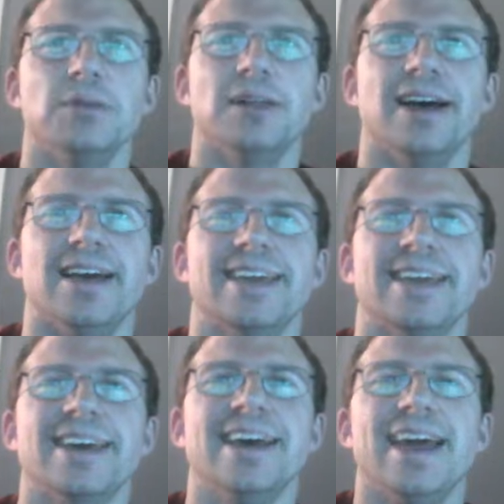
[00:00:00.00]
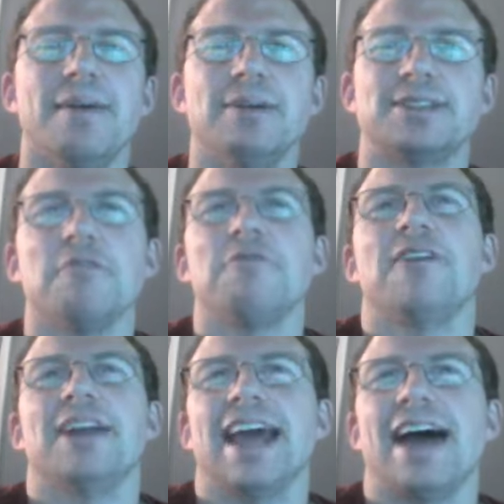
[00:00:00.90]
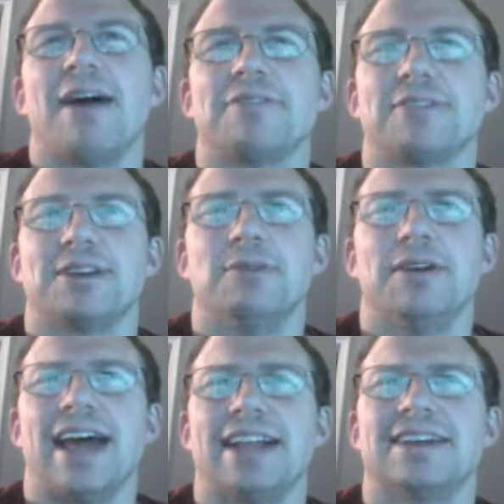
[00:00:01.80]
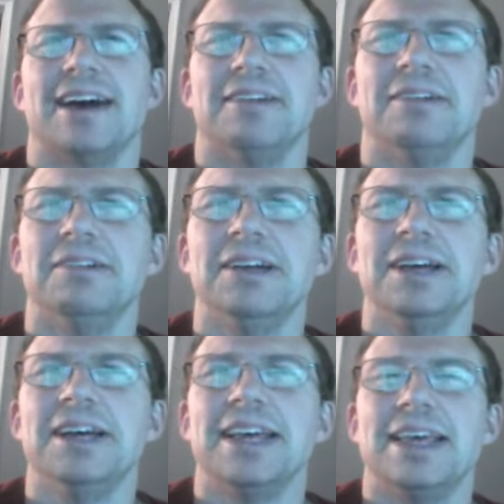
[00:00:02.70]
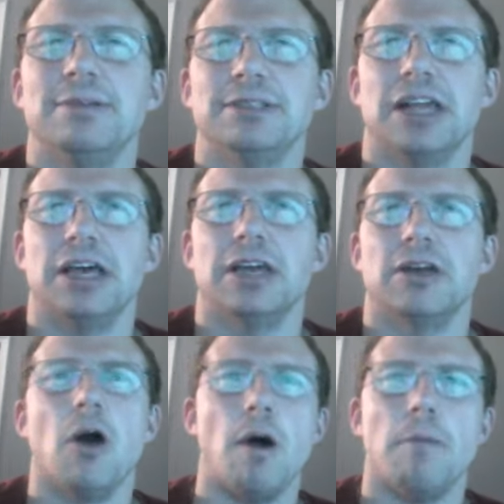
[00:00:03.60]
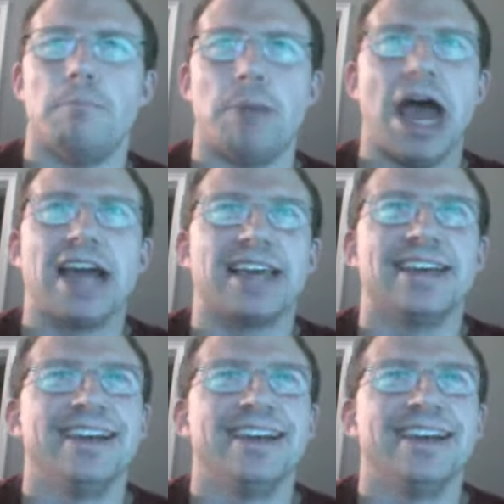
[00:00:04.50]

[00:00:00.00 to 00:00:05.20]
like it was so funny how after he won that title, he was like, "Oh, I'm back."